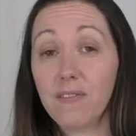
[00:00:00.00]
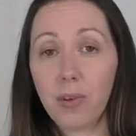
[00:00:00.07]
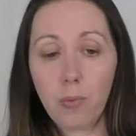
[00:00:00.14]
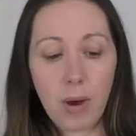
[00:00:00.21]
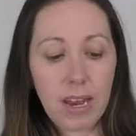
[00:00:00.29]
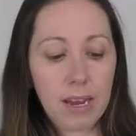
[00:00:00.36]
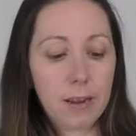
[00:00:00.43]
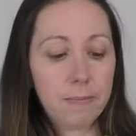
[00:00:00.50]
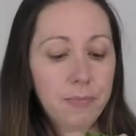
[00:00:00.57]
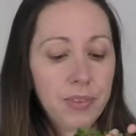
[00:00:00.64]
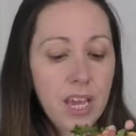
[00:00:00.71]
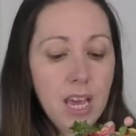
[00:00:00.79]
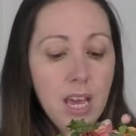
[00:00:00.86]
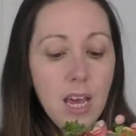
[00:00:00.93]
the wedding.
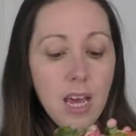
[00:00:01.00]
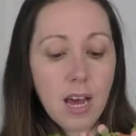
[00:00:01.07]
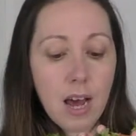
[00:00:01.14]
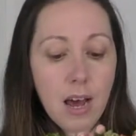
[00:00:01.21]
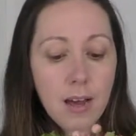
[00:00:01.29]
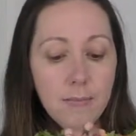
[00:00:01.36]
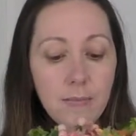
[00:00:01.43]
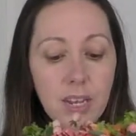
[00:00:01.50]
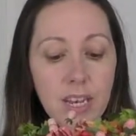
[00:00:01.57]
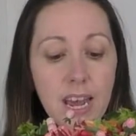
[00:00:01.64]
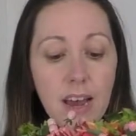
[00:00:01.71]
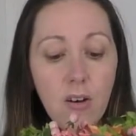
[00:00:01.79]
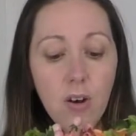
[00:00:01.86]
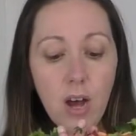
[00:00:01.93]

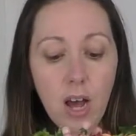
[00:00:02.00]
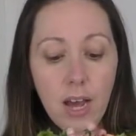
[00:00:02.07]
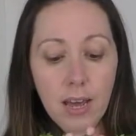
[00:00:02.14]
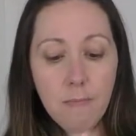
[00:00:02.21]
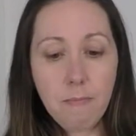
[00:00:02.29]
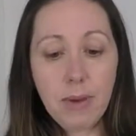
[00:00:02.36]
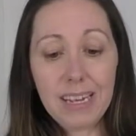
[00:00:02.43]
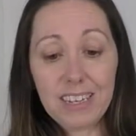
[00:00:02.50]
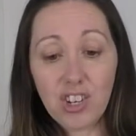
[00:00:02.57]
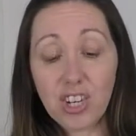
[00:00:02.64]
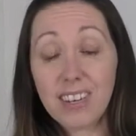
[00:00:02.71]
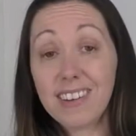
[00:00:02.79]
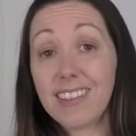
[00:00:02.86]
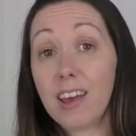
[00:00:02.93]
Now, I
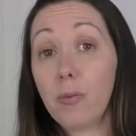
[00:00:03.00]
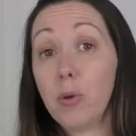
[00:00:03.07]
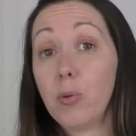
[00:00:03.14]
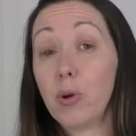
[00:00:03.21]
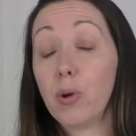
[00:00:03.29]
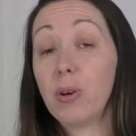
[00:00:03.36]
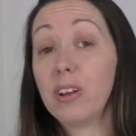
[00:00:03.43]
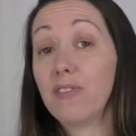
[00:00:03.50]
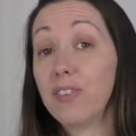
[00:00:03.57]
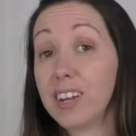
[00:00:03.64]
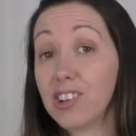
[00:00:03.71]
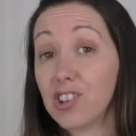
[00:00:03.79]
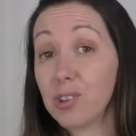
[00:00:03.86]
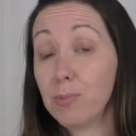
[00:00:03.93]
mentioned that we were going to
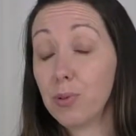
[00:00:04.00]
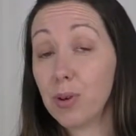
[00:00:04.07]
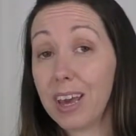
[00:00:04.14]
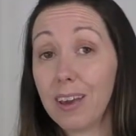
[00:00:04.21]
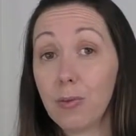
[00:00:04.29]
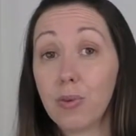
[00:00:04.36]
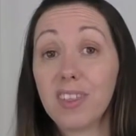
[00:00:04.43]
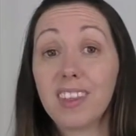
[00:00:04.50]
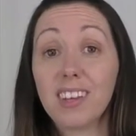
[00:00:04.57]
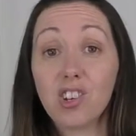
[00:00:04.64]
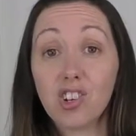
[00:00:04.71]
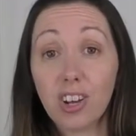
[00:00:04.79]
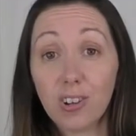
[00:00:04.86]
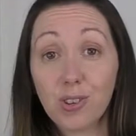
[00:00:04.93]
finish the bouquet with a
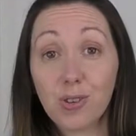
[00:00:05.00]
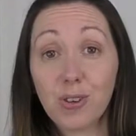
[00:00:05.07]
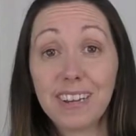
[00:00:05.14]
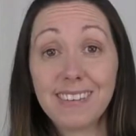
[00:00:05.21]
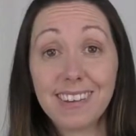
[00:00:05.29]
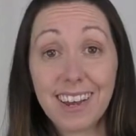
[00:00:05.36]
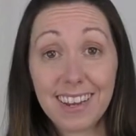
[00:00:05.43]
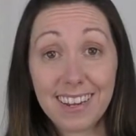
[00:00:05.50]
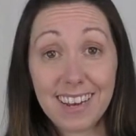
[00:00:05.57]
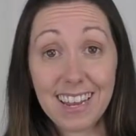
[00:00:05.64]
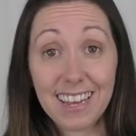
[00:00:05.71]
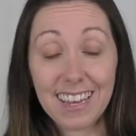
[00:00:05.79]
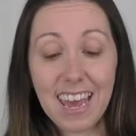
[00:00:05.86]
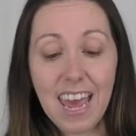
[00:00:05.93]
sheltering
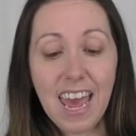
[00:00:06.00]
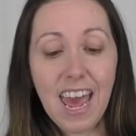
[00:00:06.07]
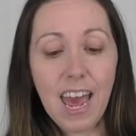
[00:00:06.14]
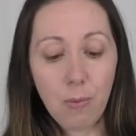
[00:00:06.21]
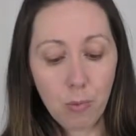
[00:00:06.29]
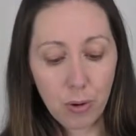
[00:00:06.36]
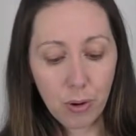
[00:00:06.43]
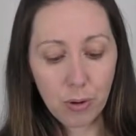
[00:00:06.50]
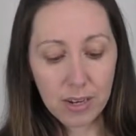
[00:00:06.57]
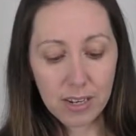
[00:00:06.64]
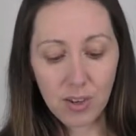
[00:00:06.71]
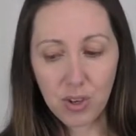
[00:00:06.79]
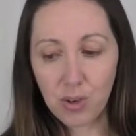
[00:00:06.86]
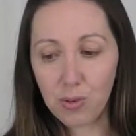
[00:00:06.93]
technique, and we're going
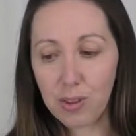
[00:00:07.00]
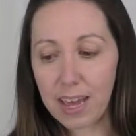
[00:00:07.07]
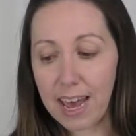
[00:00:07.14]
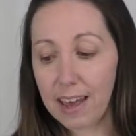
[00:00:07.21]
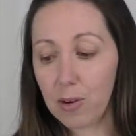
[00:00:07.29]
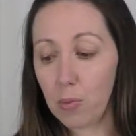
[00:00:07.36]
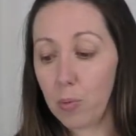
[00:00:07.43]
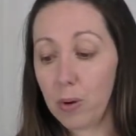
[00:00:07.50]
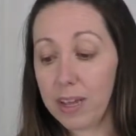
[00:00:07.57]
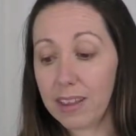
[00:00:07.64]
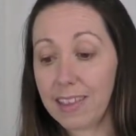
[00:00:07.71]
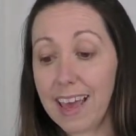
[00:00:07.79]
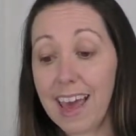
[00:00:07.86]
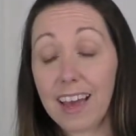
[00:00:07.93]
to do that
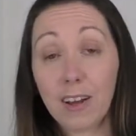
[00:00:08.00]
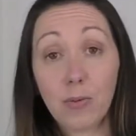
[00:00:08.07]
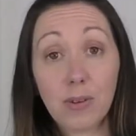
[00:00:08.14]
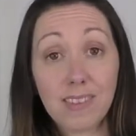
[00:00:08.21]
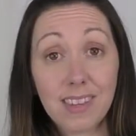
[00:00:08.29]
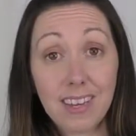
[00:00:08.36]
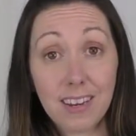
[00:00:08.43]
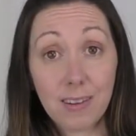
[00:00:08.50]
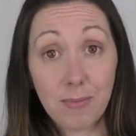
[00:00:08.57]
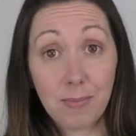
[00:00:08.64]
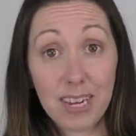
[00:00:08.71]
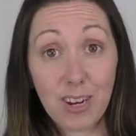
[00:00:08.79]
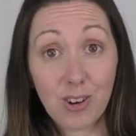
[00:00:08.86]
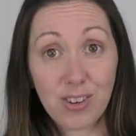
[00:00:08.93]
with Equisetum
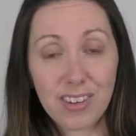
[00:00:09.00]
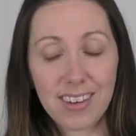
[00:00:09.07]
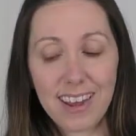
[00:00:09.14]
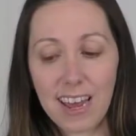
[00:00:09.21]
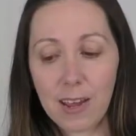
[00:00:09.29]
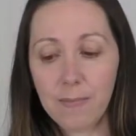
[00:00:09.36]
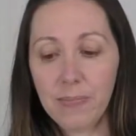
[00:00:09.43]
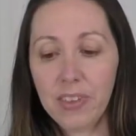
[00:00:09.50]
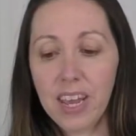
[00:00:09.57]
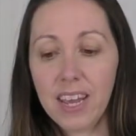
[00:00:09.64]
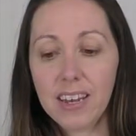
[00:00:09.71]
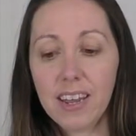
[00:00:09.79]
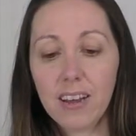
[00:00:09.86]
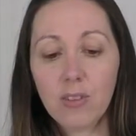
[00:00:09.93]
here today.
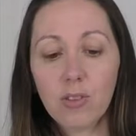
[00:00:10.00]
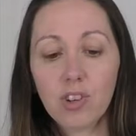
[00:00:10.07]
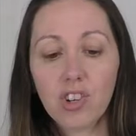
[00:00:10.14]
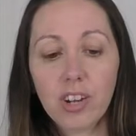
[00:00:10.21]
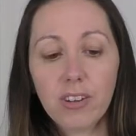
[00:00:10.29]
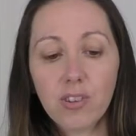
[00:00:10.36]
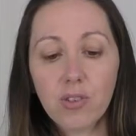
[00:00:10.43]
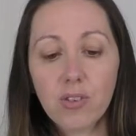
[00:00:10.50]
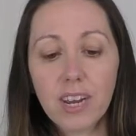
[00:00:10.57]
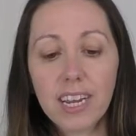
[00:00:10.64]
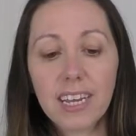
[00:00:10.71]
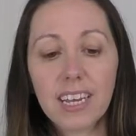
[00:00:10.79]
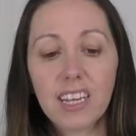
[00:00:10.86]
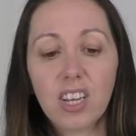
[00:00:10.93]
Now,
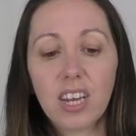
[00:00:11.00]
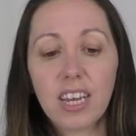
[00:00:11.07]
sheltering